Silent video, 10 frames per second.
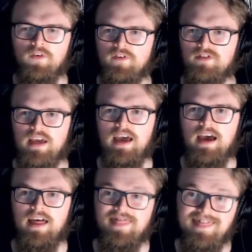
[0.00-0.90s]
offers
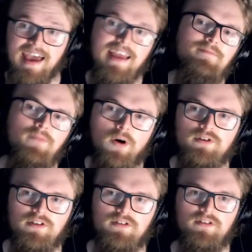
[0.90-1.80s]
a then
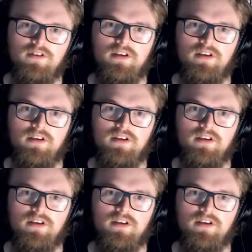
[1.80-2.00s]
modern